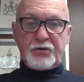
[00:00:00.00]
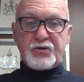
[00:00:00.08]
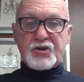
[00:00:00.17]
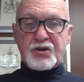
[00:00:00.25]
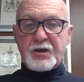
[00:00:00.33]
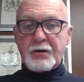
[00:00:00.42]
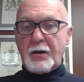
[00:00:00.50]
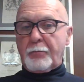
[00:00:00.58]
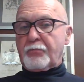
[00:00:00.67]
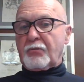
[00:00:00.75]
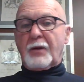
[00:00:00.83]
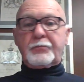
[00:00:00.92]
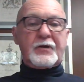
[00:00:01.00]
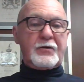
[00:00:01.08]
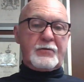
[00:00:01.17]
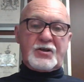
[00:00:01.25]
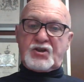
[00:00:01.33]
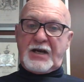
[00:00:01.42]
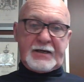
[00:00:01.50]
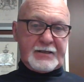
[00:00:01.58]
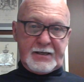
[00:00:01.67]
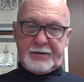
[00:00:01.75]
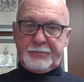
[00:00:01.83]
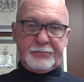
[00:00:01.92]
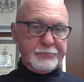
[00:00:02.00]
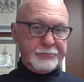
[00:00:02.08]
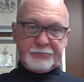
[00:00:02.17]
and she abruptly rejects him.